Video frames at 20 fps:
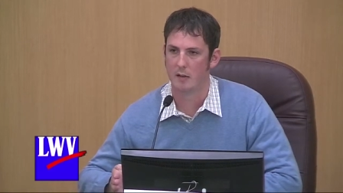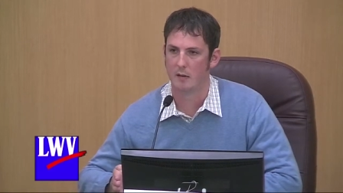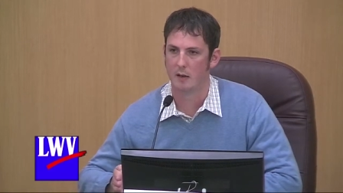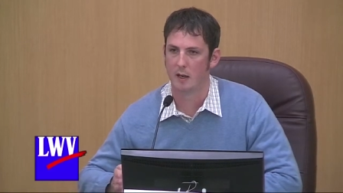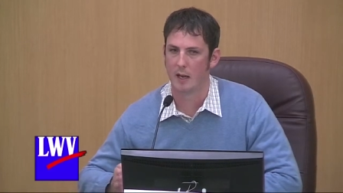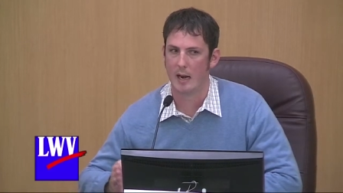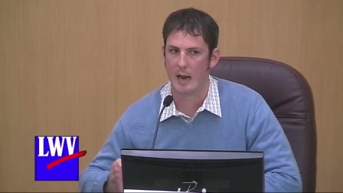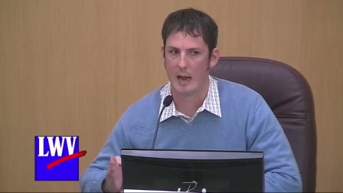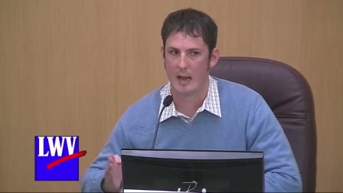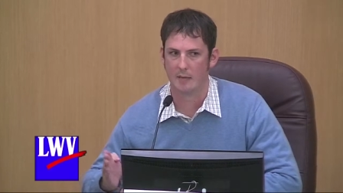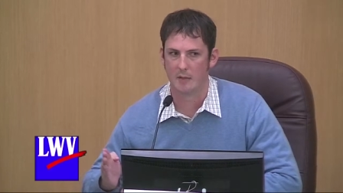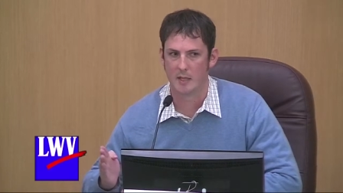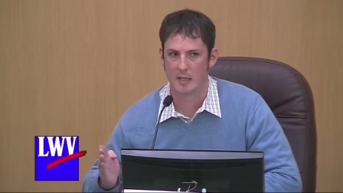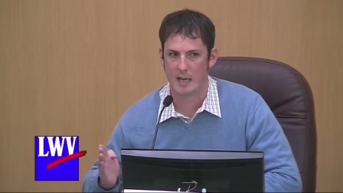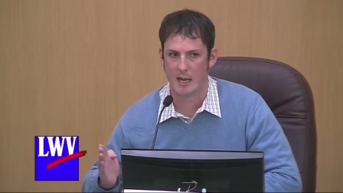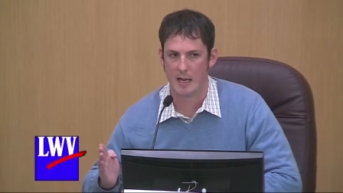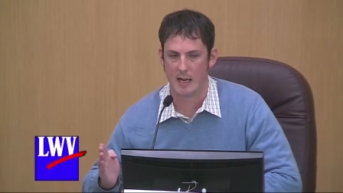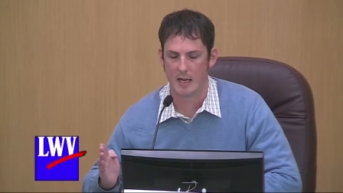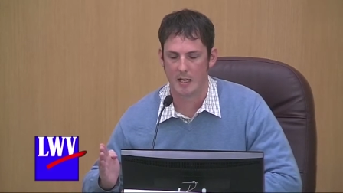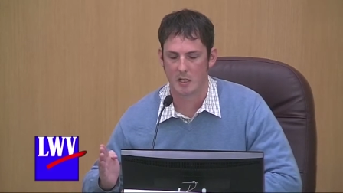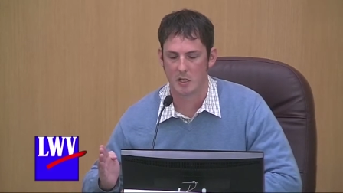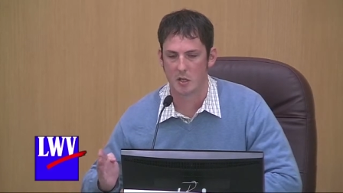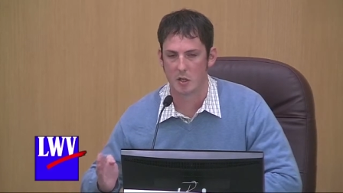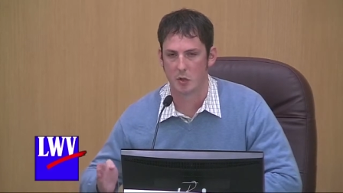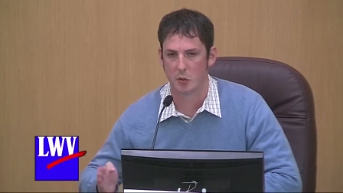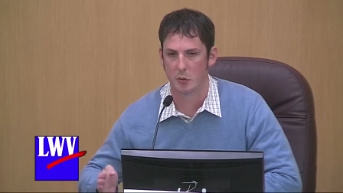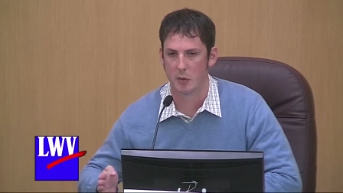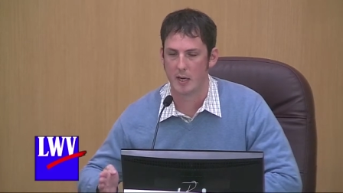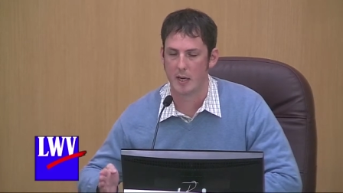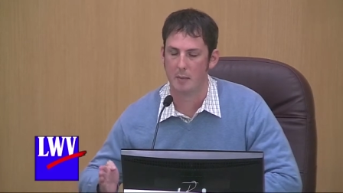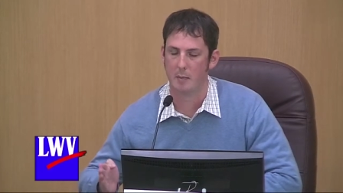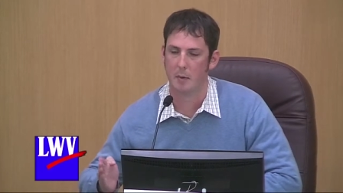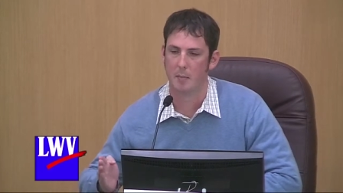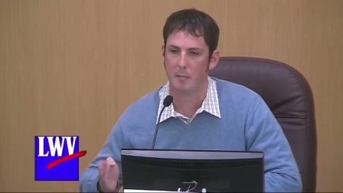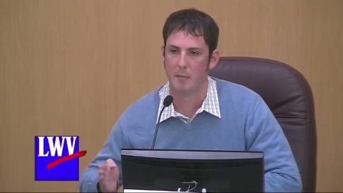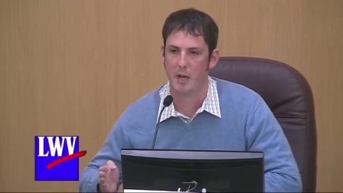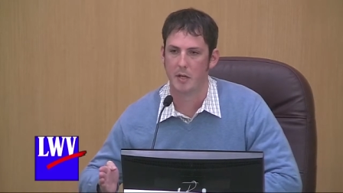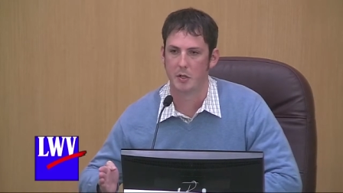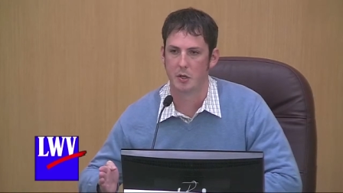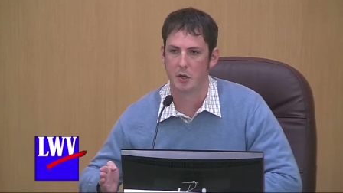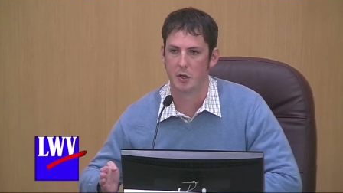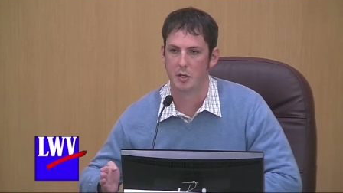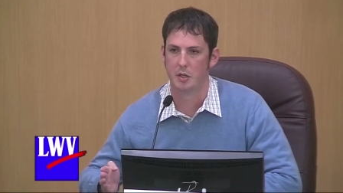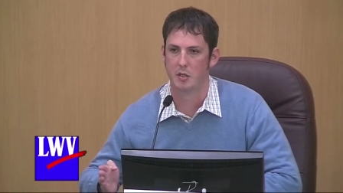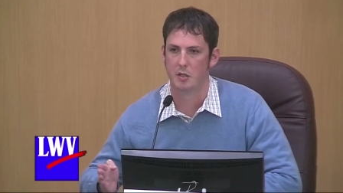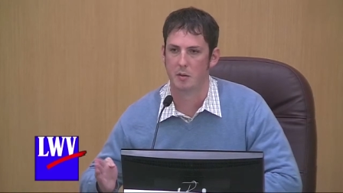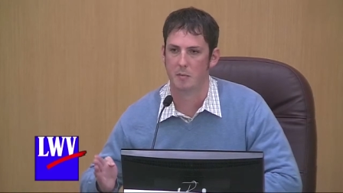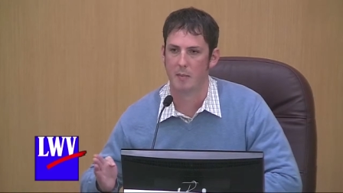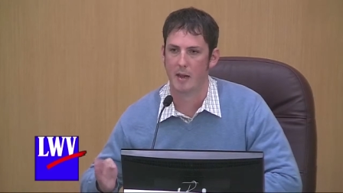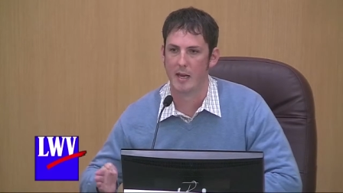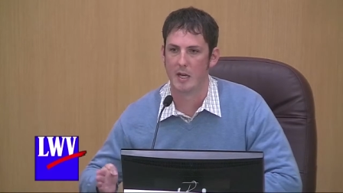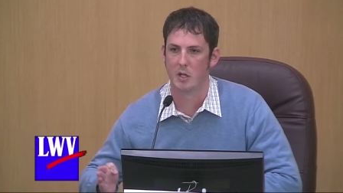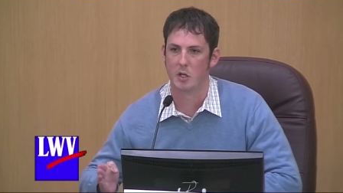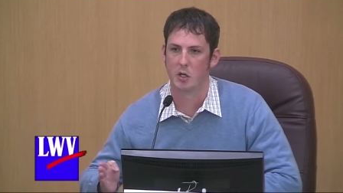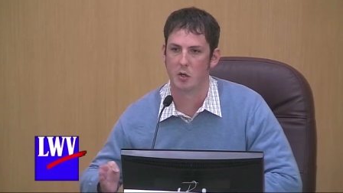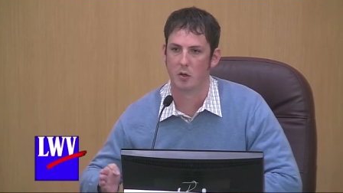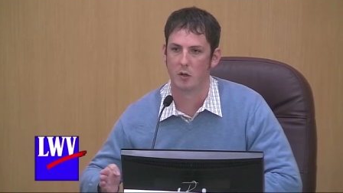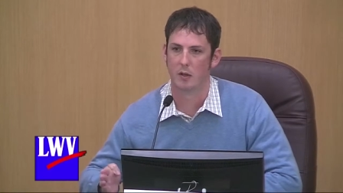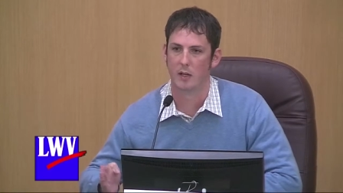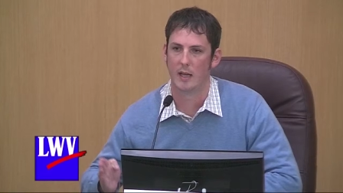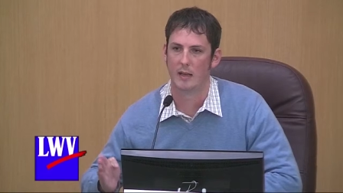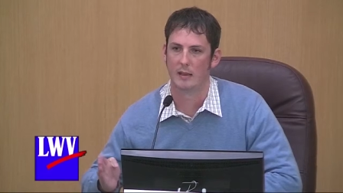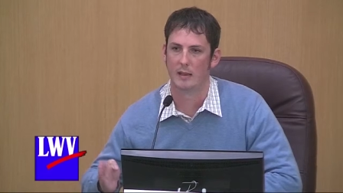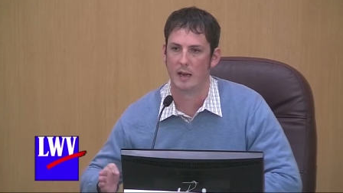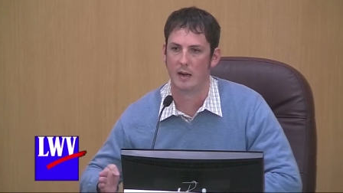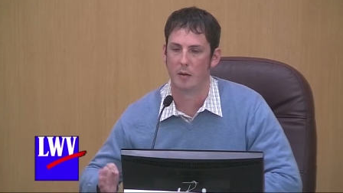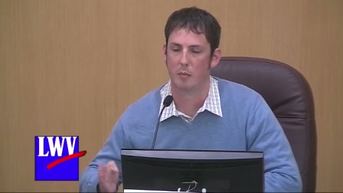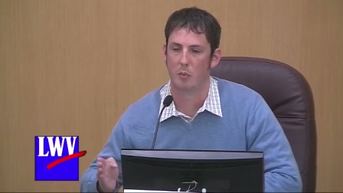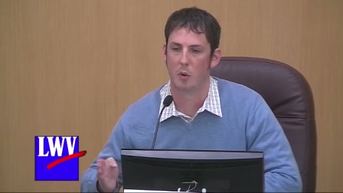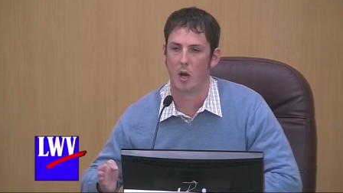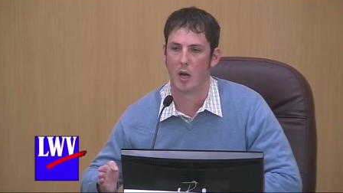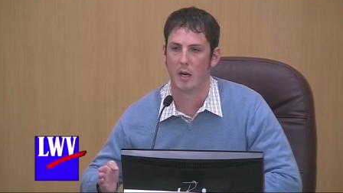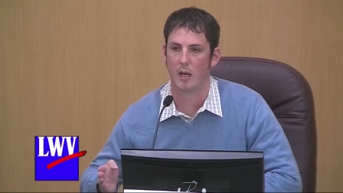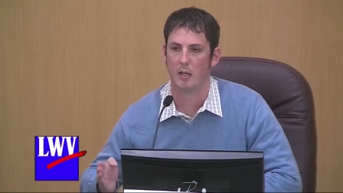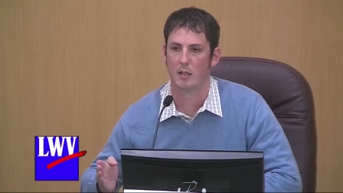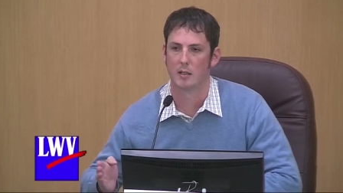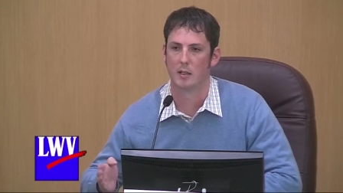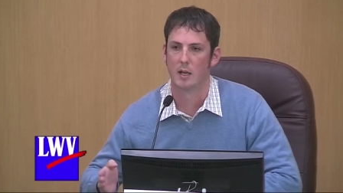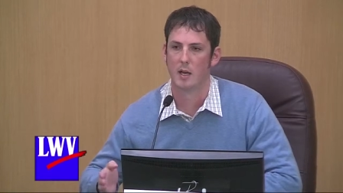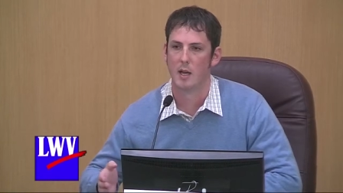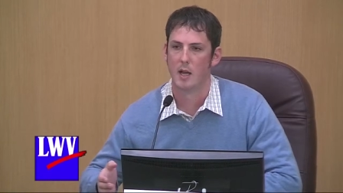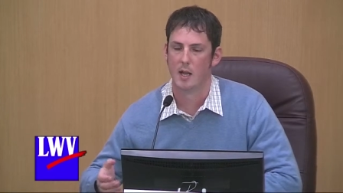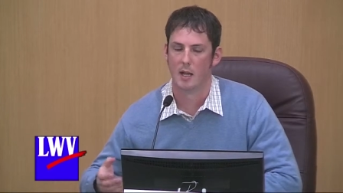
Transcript: they're going to have to take extreme measures to make sure that their products